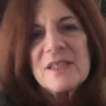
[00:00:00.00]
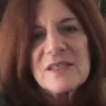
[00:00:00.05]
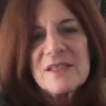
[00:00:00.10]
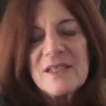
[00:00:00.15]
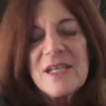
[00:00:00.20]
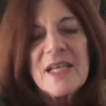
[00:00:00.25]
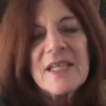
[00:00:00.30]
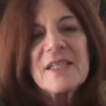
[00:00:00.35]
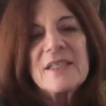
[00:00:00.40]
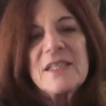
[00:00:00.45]
this
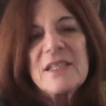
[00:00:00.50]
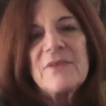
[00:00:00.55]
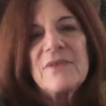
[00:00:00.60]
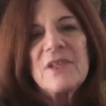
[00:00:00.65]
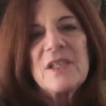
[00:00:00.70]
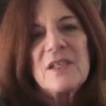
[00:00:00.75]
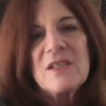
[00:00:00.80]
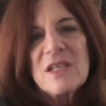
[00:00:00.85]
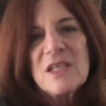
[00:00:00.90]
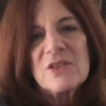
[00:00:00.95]

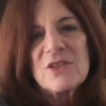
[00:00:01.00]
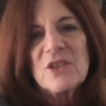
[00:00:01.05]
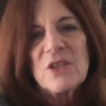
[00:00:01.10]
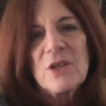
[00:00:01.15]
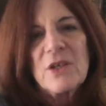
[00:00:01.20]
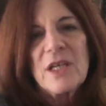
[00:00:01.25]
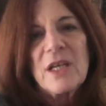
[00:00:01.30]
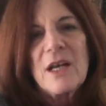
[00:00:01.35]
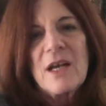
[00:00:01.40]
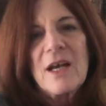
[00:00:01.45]
negativity that's
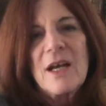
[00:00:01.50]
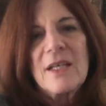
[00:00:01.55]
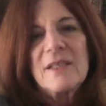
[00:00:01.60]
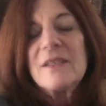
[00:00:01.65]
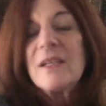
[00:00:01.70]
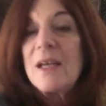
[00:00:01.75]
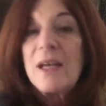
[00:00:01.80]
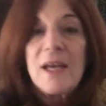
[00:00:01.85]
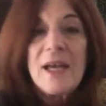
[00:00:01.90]
going on,